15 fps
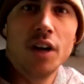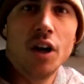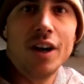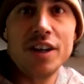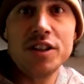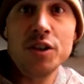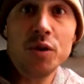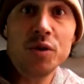All
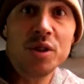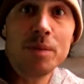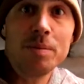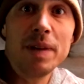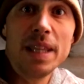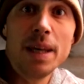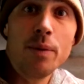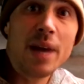right, so
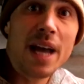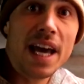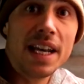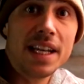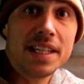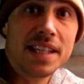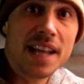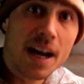something that we
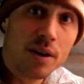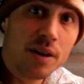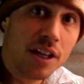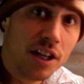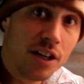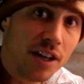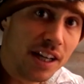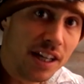added down
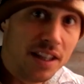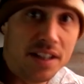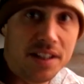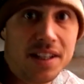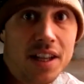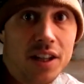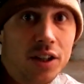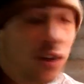here in the
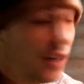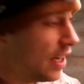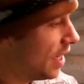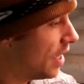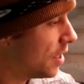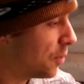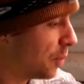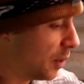cellar
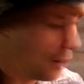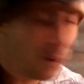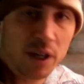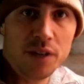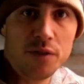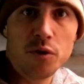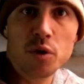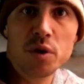is we
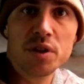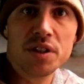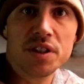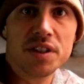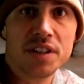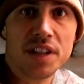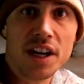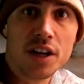reinforced
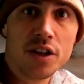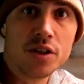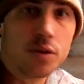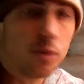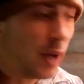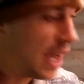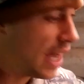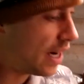the stairs.
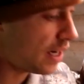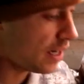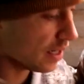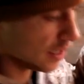We added